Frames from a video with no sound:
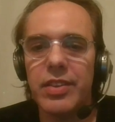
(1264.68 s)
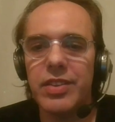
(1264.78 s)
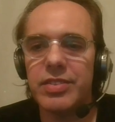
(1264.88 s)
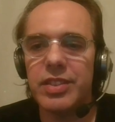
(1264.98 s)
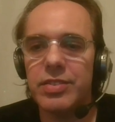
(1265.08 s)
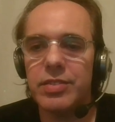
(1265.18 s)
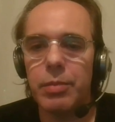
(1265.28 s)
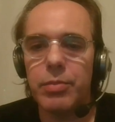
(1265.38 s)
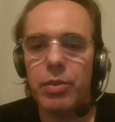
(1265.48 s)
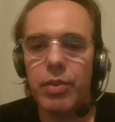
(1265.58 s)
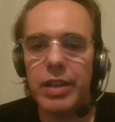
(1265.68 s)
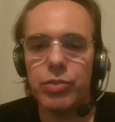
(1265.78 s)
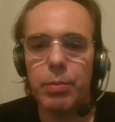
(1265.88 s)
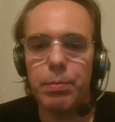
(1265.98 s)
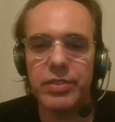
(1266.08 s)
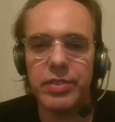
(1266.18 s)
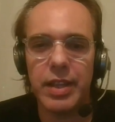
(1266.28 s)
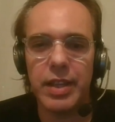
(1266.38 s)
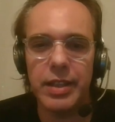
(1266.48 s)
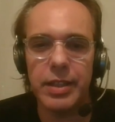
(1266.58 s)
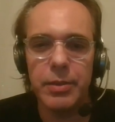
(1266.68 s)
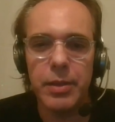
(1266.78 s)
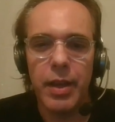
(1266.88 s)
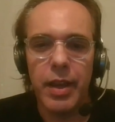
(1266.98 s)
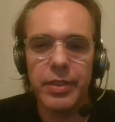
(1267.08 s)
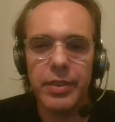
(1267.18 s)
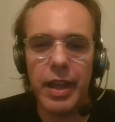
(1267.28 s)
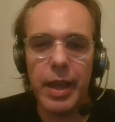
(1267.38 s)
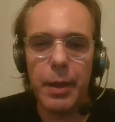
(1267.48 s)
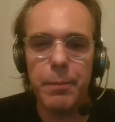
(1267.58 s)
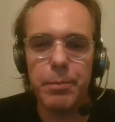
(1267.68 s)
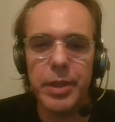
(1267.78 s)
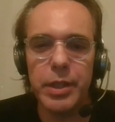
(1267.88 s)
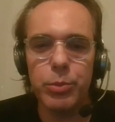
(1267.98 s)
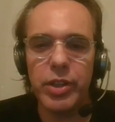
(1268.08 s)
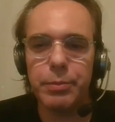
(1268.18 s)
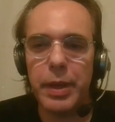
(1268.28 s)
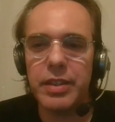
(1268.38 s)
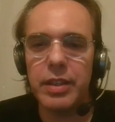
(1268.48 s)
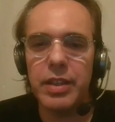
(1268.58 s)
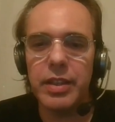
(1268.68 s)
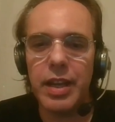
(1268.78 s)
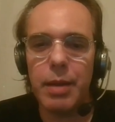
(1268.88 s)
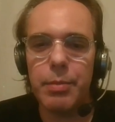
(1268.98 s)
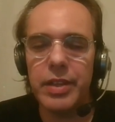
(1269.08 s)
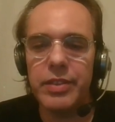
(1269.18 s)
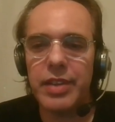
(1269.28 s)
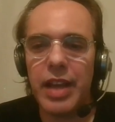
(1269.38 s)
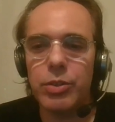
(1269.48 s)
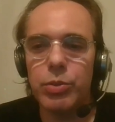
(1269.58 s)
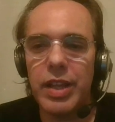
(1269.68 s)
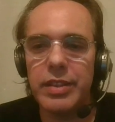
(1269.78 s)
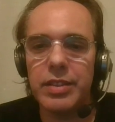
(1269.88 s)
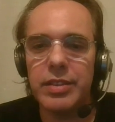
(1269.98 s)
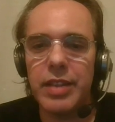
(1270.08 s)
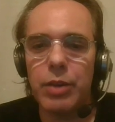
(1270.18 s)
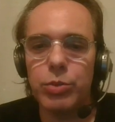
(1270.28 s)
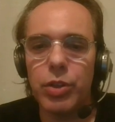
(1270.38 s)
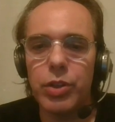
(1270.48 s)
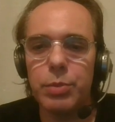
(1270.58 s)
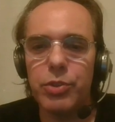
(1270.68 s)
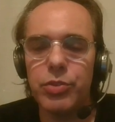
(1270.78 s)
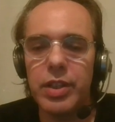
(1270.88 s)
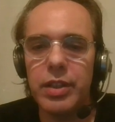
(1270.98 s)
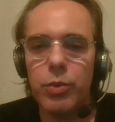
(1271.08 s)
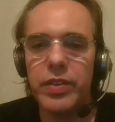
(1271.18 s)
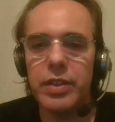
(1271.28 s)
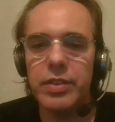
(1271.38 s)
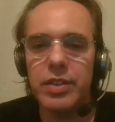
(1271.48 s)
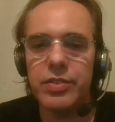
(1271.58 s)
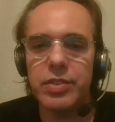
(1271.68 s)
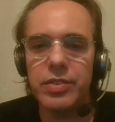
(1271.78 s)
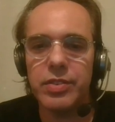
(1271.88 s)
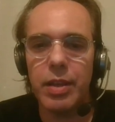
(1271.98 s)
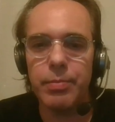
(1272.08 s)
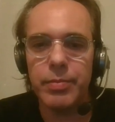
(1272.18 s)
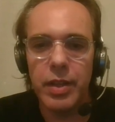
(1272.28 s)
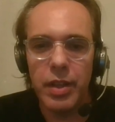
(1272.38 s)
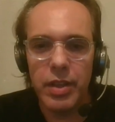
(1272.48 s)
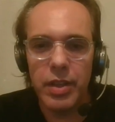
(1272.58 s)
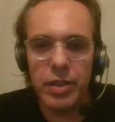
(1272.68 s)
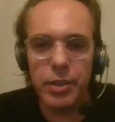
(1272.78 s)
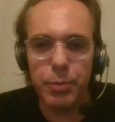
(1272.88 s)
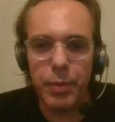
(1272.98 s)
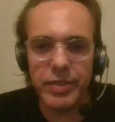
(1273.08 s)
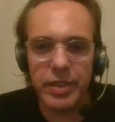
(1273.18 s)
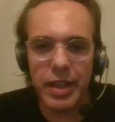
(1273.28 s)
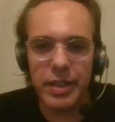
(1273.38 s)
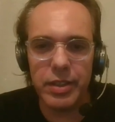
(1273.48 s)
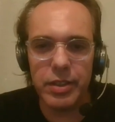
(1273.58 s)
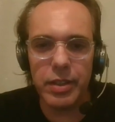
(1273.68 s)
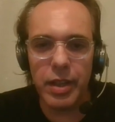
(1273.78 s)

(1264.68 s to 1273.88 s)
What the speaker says: the system, right? So basically, the minimum expected income is calculated autonomously within this system. It's basically